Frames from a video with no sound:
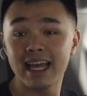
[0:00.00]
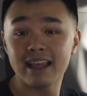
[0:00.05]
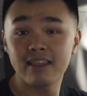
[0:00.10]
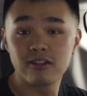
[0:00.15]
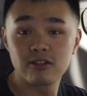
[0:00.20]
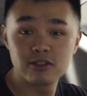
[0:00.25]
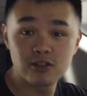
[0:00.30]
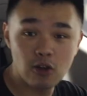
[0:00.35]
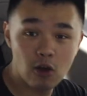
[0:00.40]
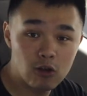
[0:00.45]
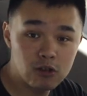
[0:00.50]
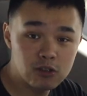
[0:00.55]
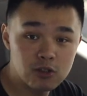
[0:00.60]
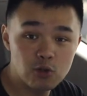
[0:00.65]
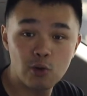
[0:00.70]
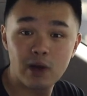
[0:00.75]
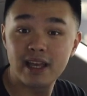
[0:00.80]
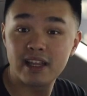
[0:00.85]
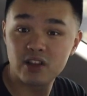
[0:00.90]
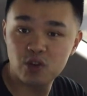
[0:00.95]
and there's
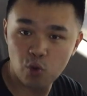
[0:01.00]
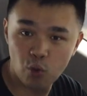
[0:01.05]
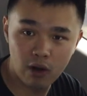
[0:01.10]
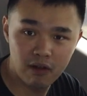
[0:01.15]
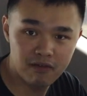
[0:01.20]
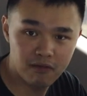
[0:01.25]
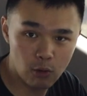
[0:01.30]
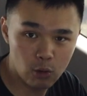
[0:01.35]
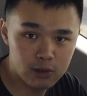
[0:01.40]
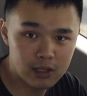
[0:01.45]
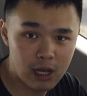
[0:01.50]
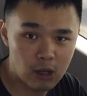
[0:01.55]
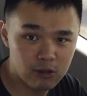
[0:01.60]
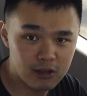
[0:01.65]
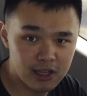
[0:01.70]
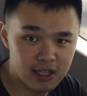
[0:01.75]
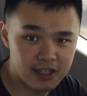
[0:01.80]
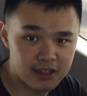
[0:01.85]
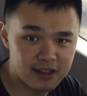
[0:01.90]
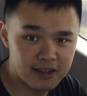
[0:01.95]
also a 12-volt
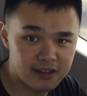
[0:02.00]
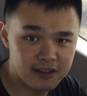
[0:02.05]
outlet.